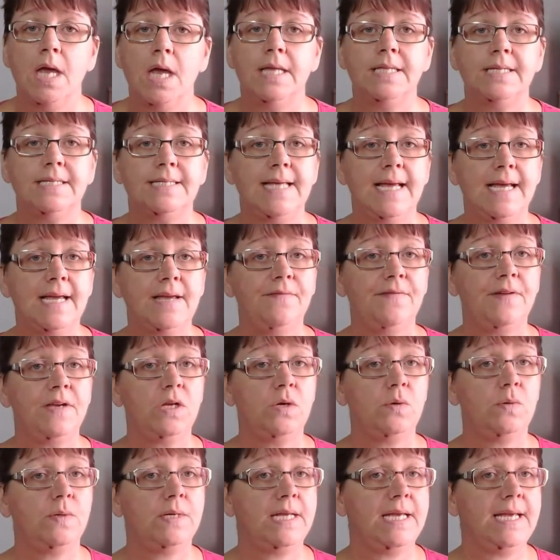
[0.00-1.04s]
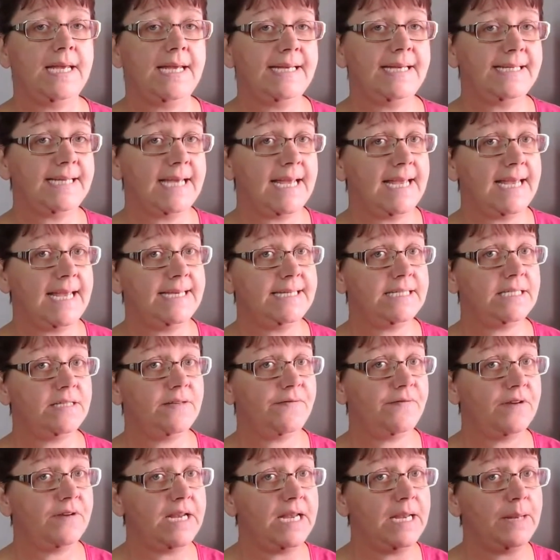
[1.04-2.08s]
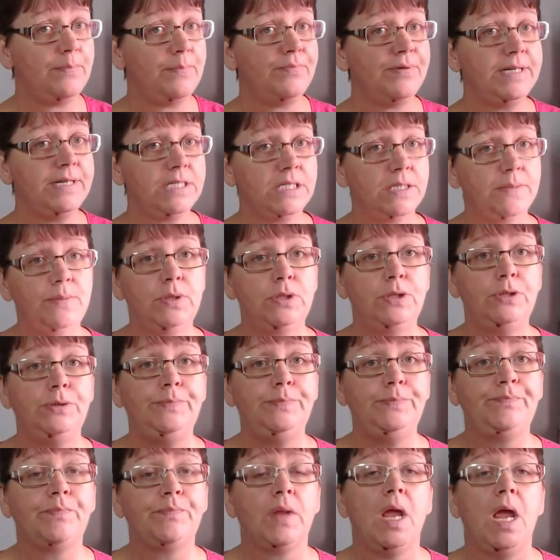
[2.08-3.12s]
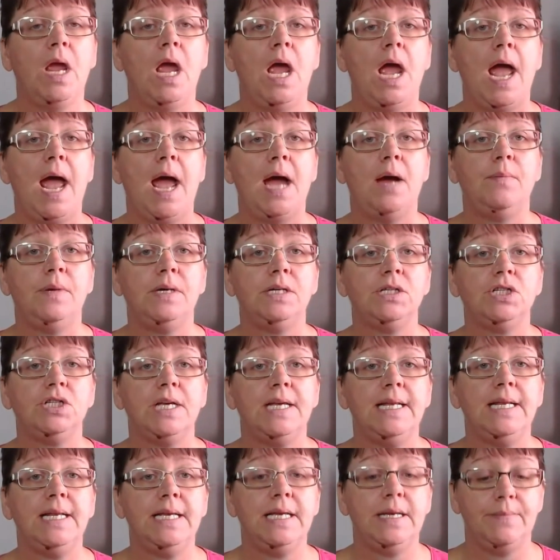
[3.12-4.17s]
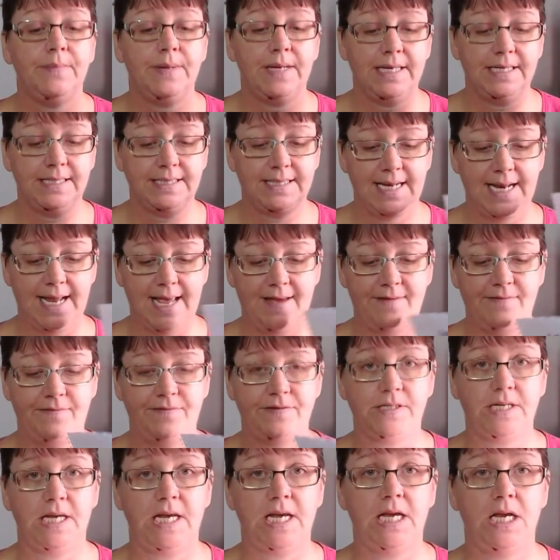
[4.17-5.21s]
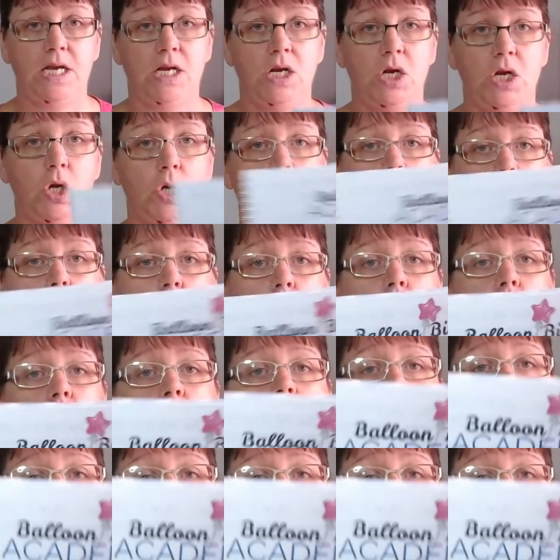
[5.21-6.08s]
The second thing you'll need is the free printable, how much helium is left in your